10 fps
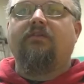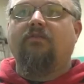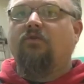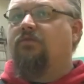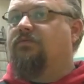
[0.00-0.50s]

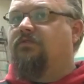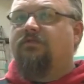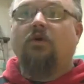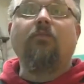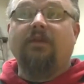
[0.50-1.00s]
different groups and
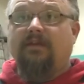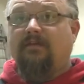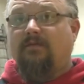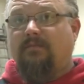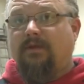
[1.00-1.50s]
so many
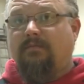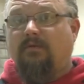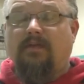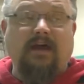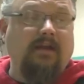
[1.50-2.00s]
different
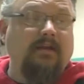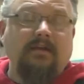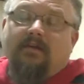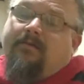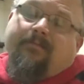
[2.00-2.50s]
people that
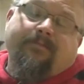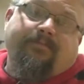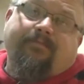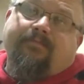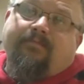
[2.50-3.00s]

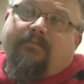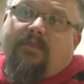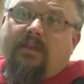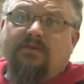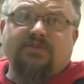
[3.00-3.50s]

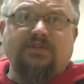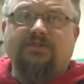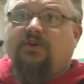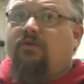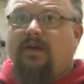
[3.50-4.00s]
it was
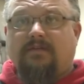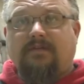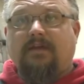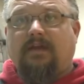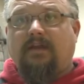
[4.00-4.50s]
just a great
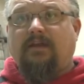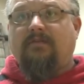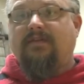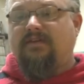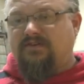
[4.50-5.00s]
thing, and
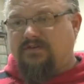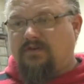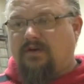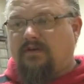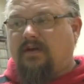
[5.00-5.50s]
everything just
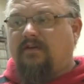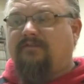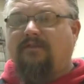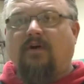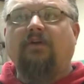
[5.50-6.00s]
started kind of
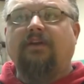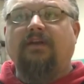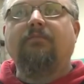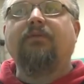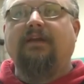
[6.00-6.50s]
falling
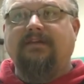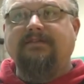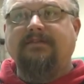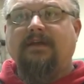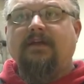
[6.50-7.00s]
into
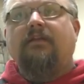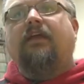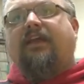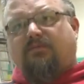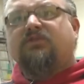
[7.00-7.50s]
place.
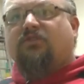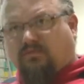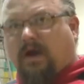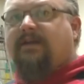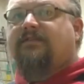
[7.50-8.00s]
Like, it was the
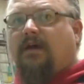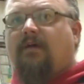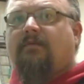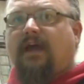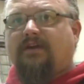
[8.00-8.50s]
right
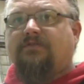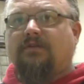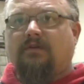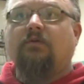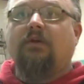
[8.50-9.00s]
time to actually
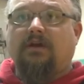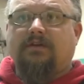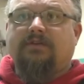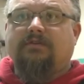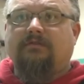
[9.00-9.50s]
go and
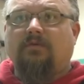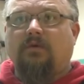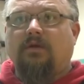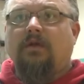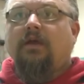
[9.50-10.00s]
audition for it.